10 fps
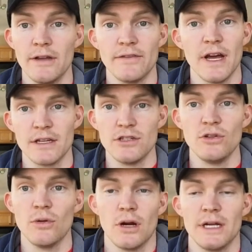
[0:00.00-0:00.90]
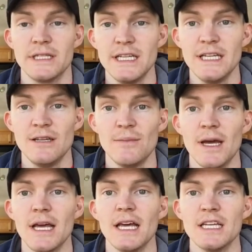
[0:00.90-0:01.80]
if not two, or a team
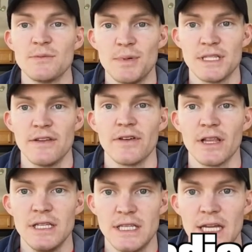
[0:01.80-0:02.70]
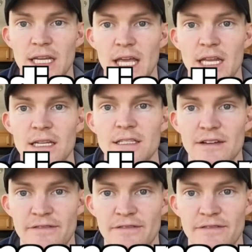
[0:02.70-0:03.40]
specifically dedicated to